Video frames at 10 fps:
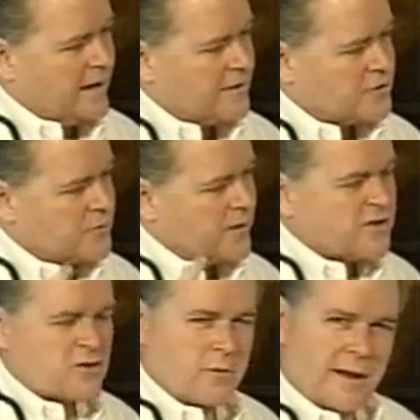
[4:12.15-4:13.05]

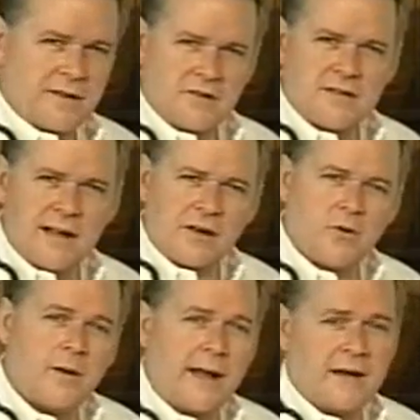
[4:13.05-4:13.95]
shrink the swelling just like
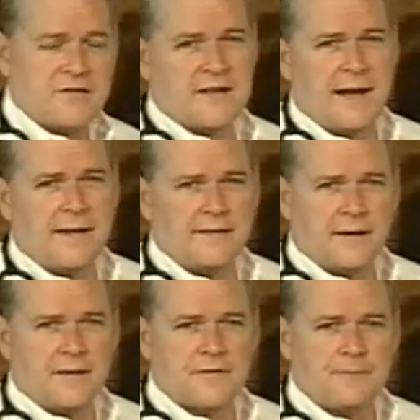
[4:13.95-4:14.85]
going outside
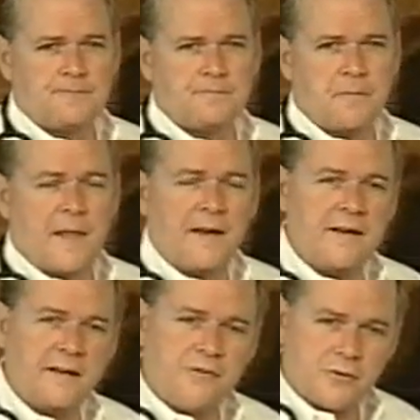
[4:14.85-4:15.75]
does.
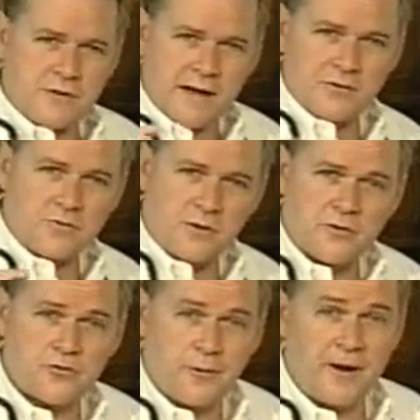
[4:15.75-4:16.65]
Now, if your child's one
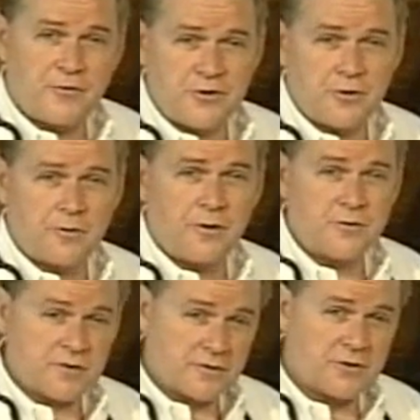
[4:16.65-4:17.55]
of those rare children
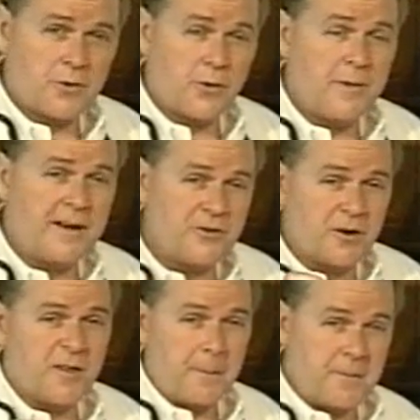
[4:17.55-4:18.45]
who starts crouping
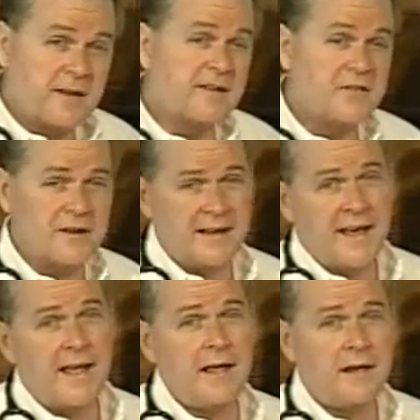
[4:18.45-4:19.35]
during the middle of the
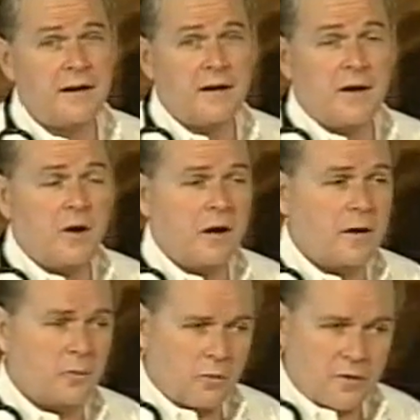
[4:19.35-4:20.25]
day,
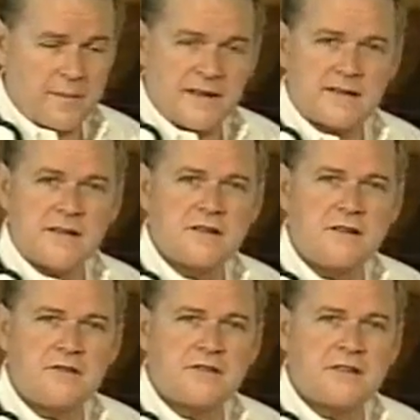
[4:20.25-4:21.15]
one of the best things
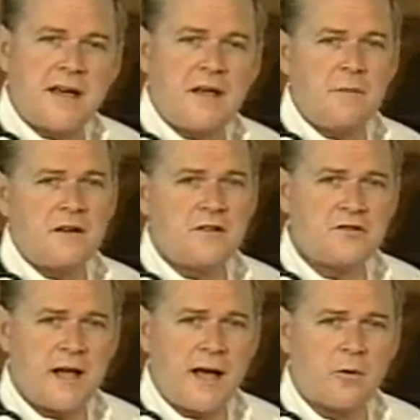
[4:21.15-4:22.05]
to do is take him into the
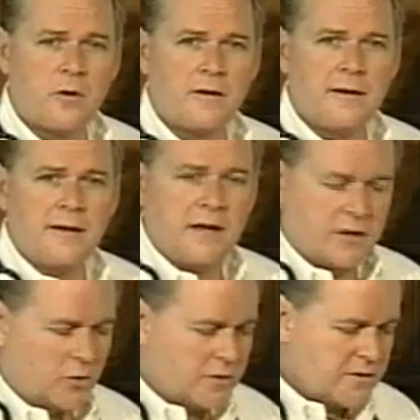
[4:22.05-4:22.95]
shower.
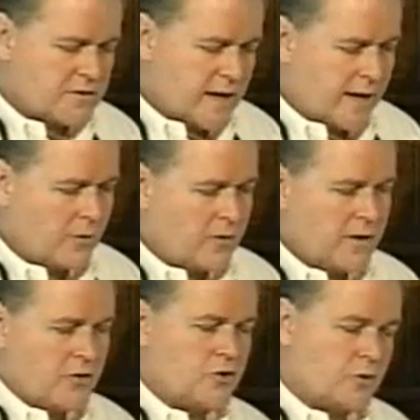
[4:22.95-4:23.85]
Go into the shower,
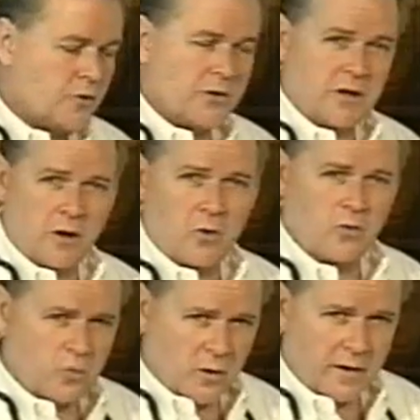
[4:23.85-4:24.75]
turn on the
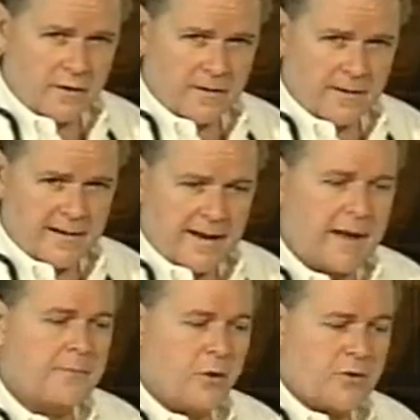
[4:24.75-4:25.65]
cold water,
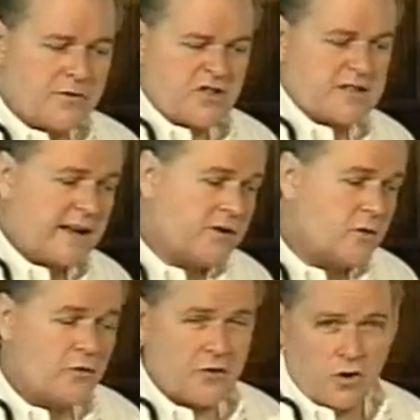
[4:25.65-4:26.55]
and both of you stand
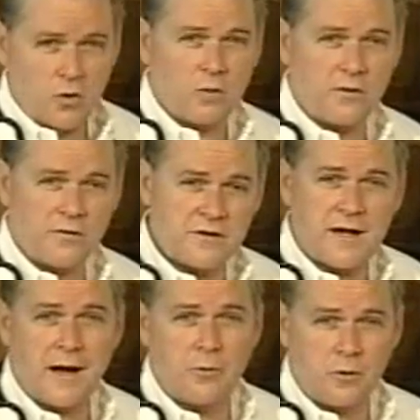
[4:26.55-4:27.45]
over in the corner of the
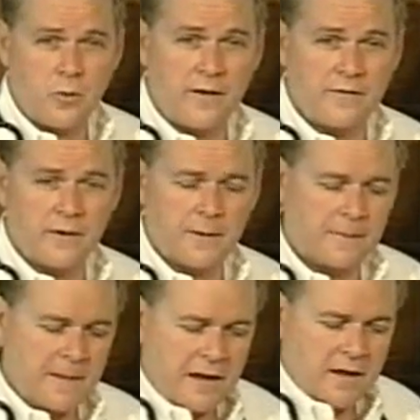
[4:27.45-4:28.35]
shower away from it.
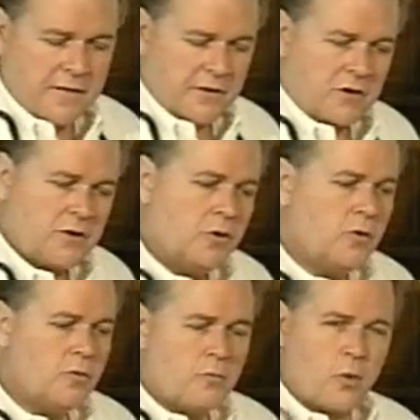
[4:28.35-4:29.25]
The
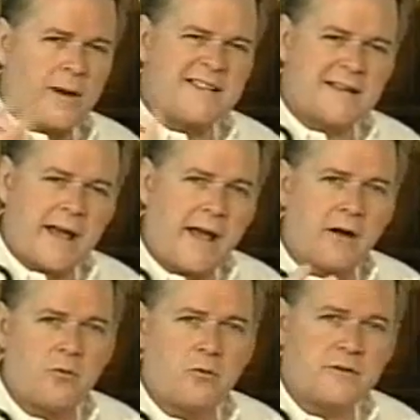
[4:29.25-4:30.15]
cool, moist
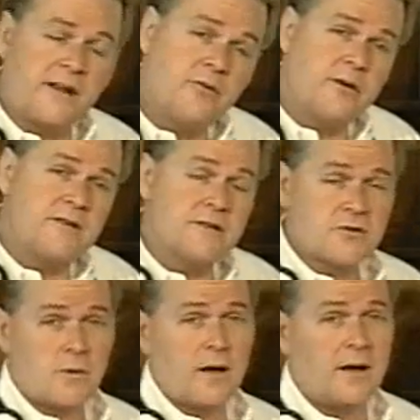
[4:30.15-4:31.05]
air will decrease the
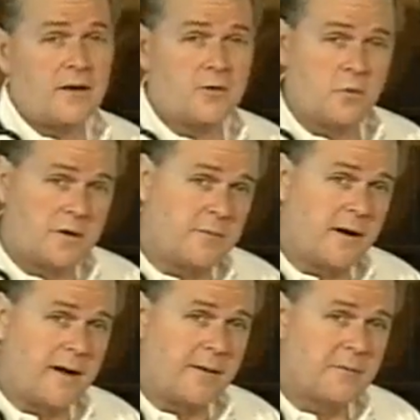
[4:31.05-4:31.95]
swelling in the
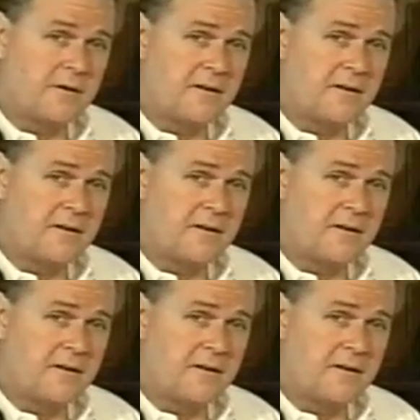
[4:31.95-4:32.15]
windpipe.